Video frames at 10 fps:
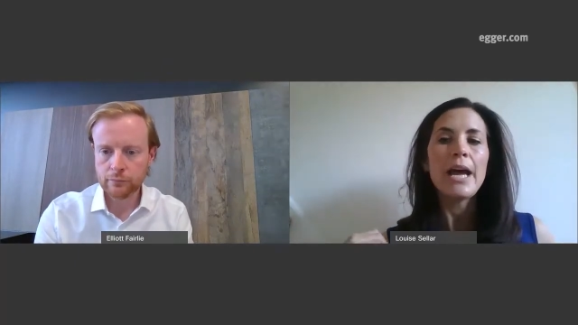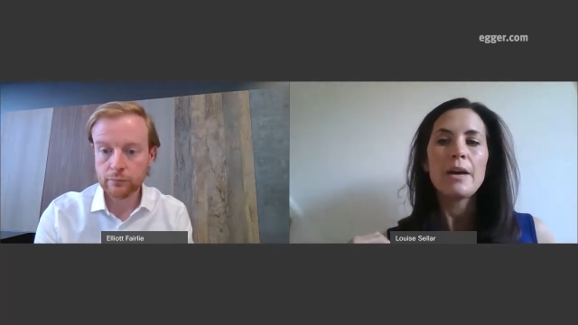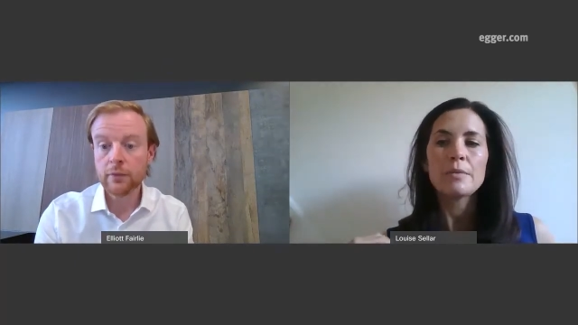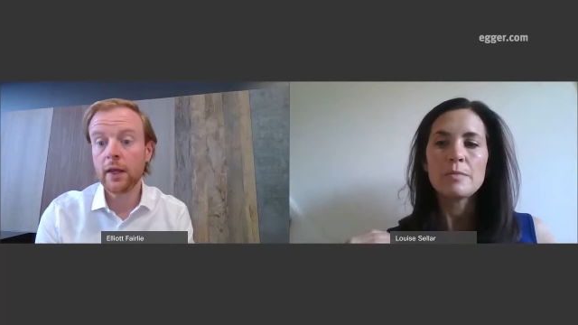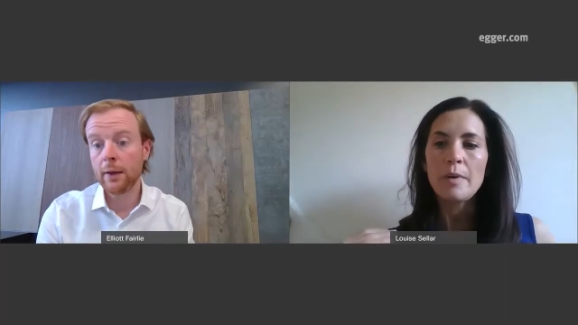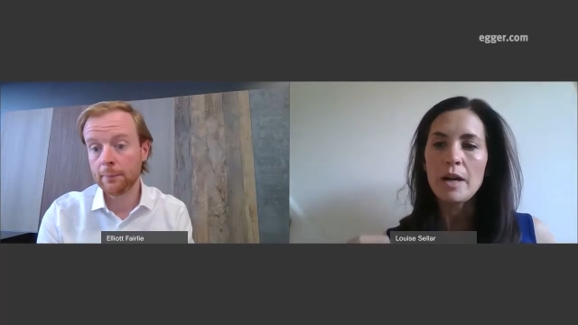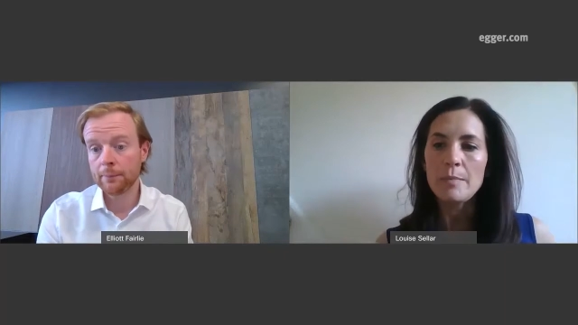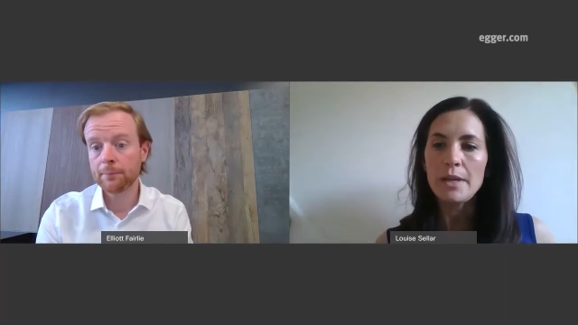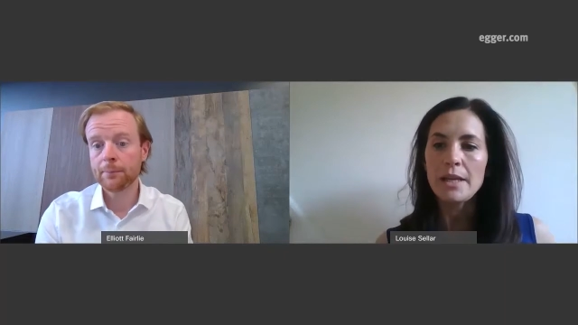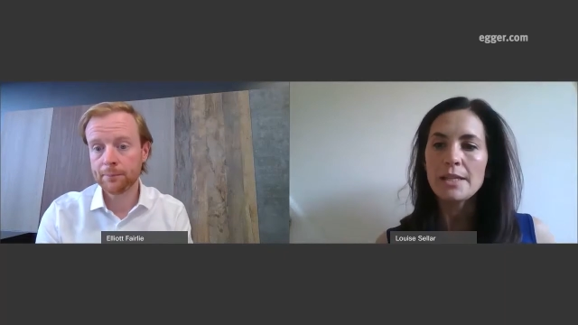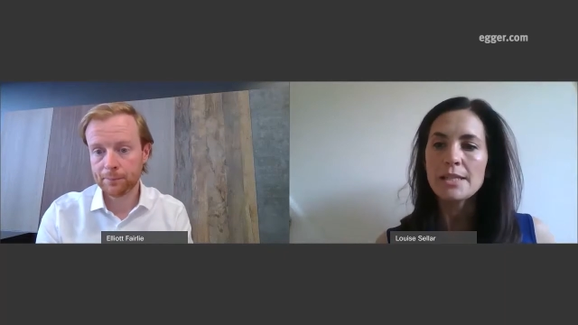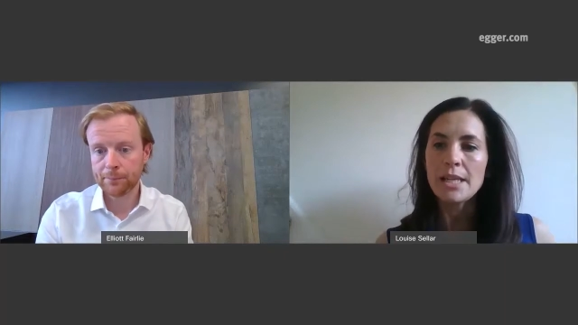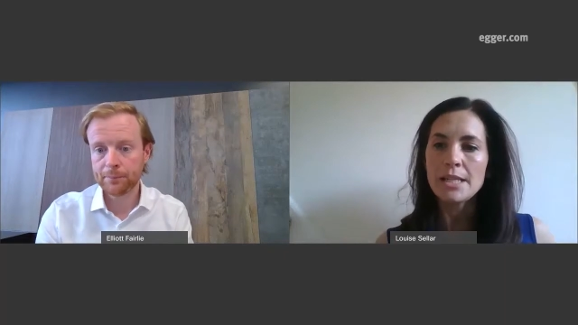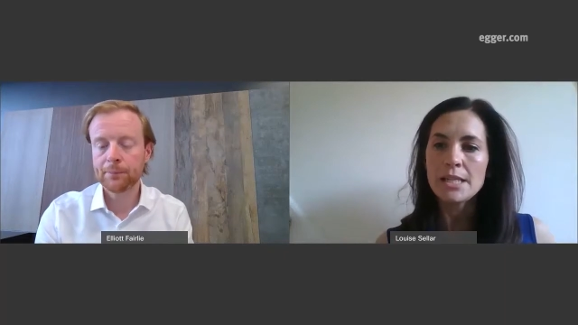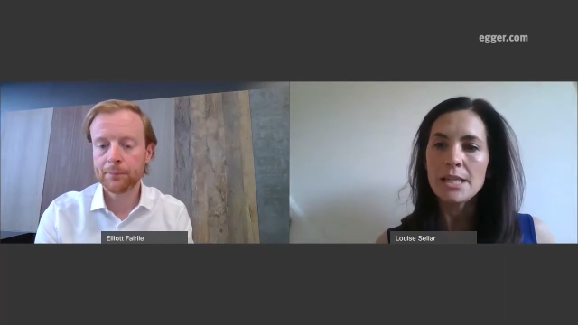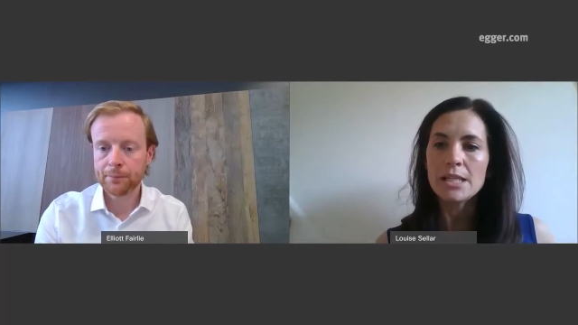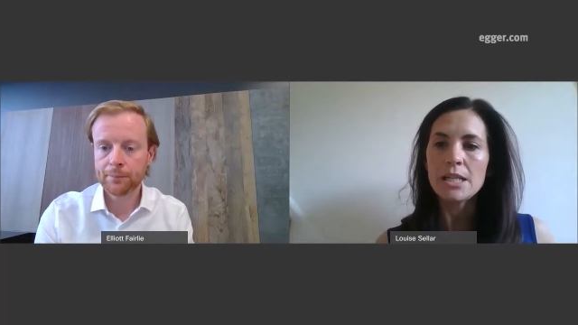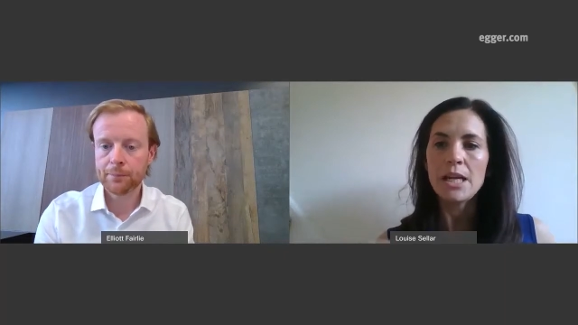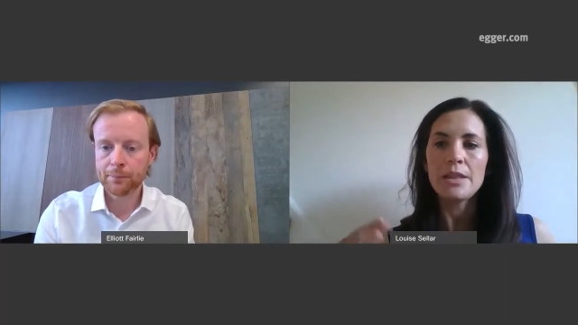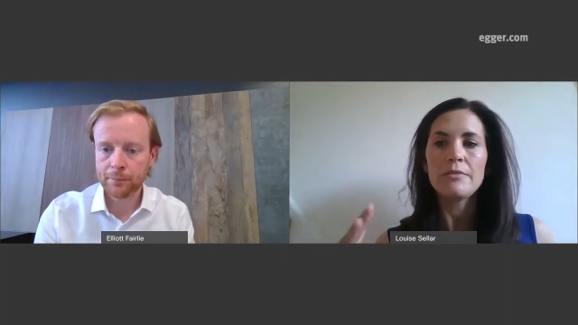Speaker 1: help to buy being extended,
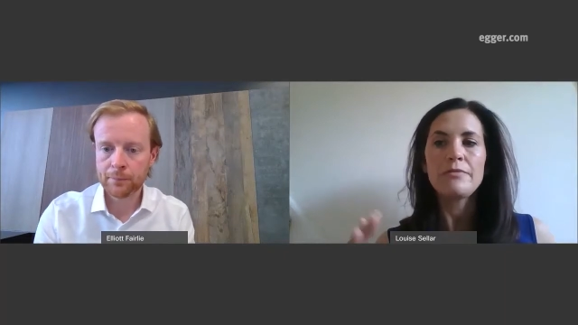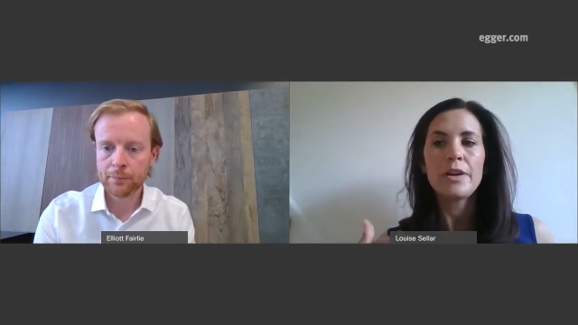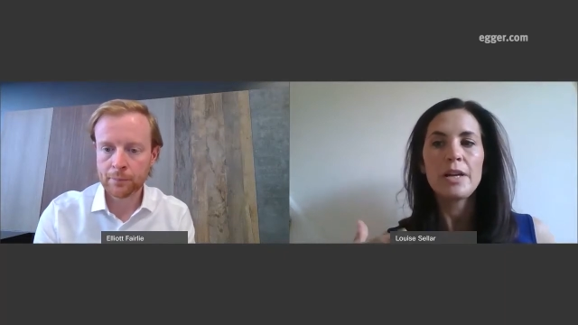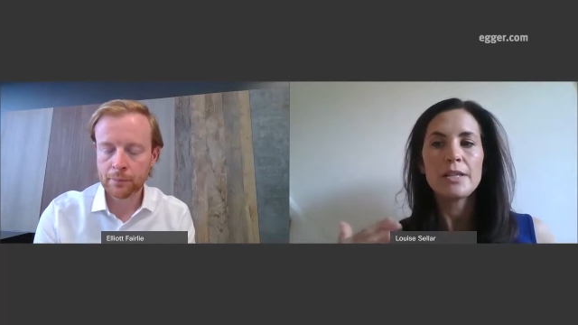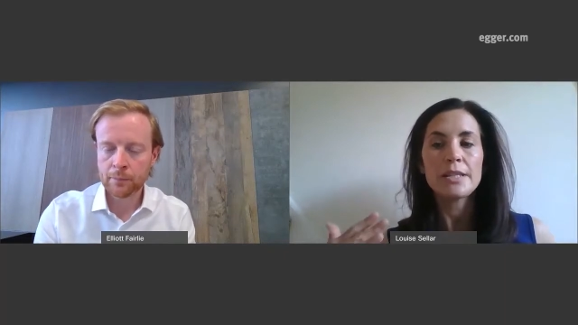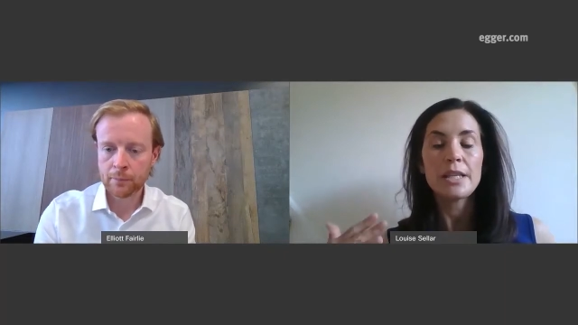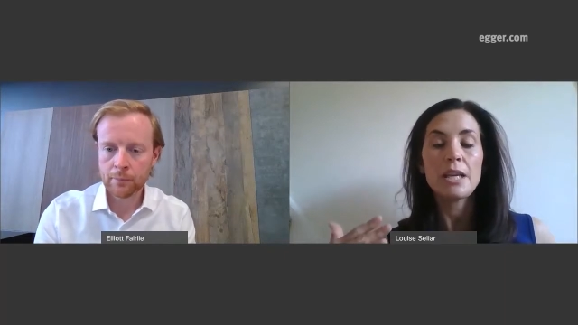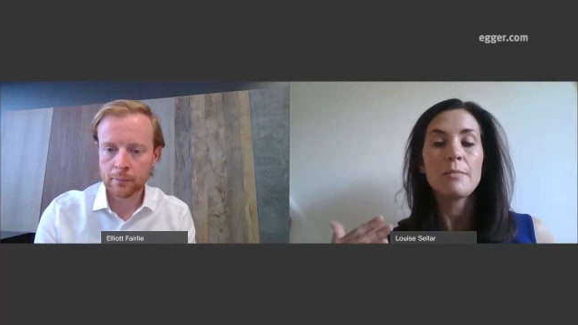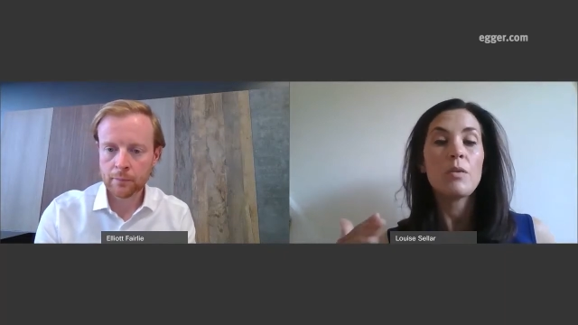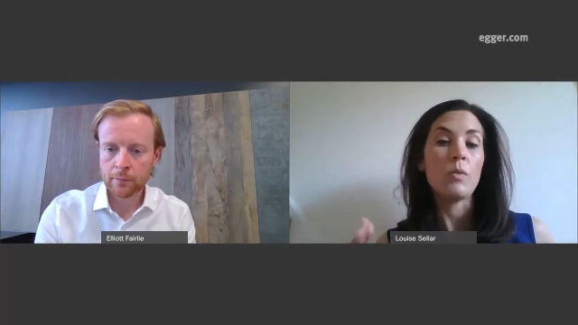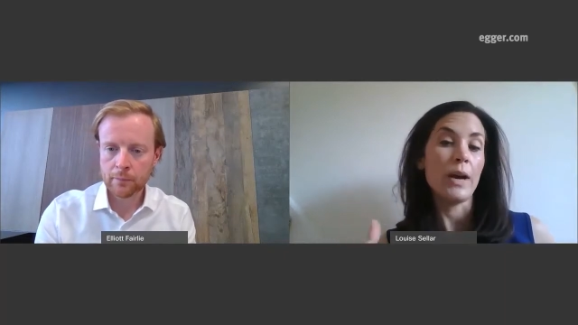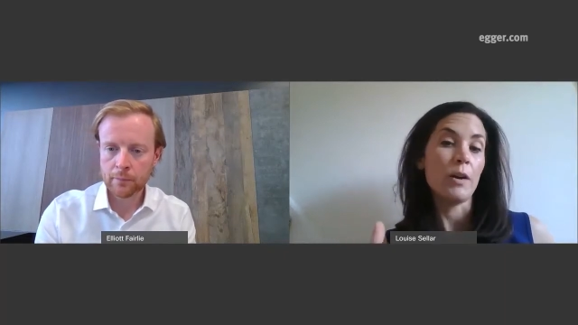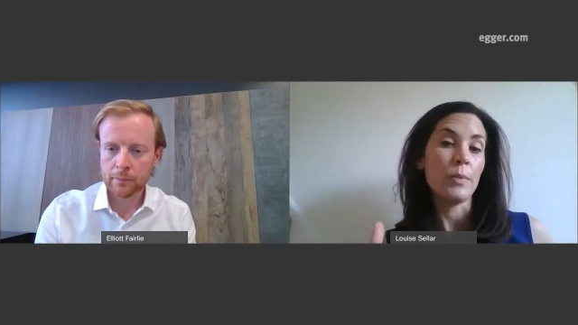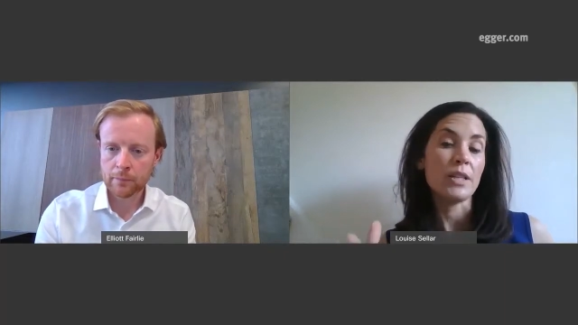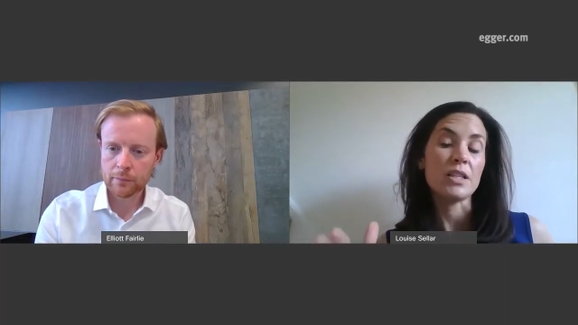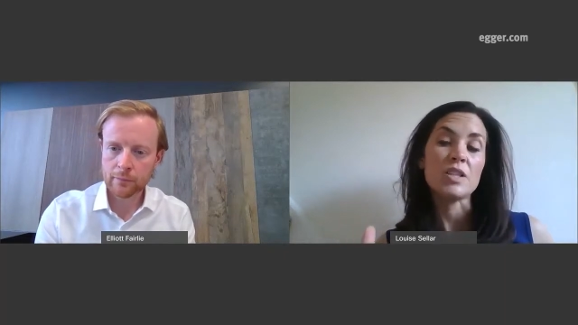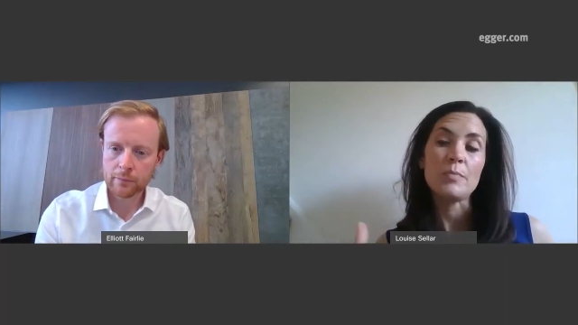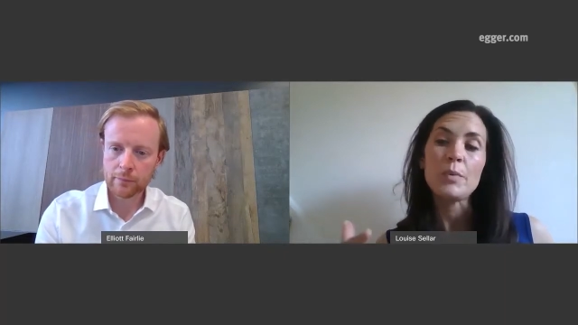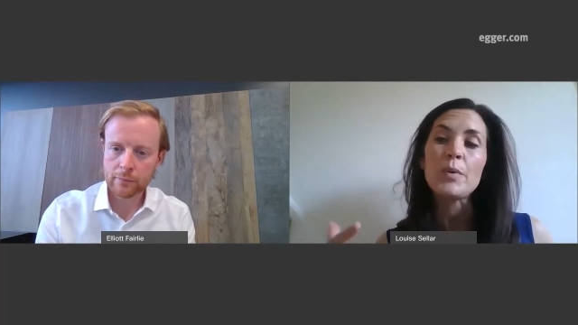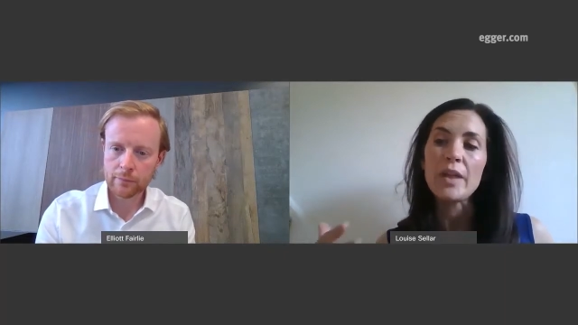and the furlough scheme are all helping to
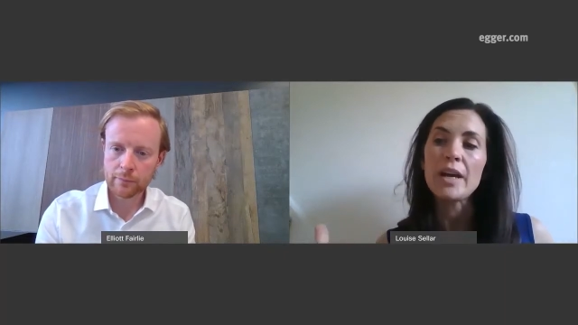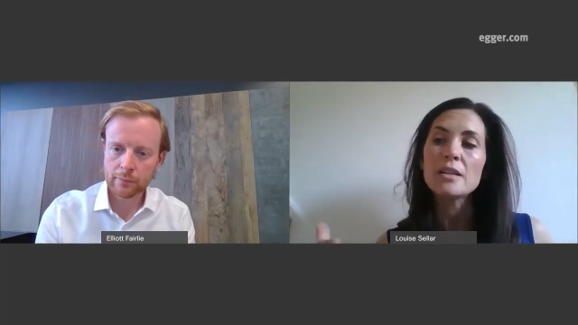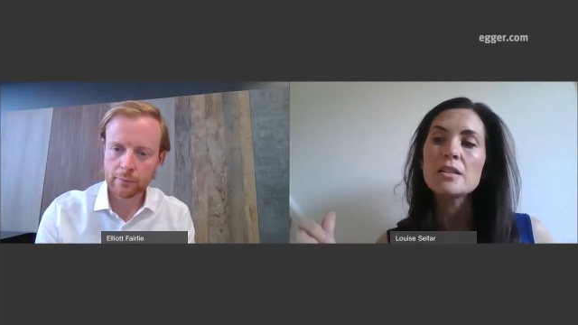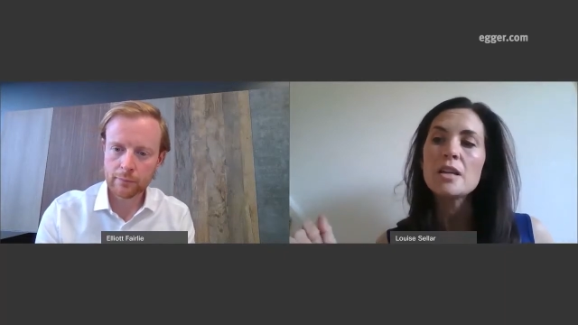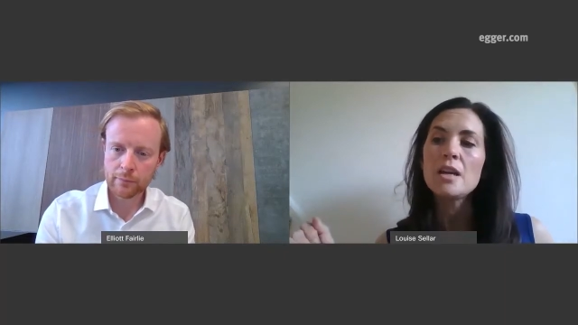support that.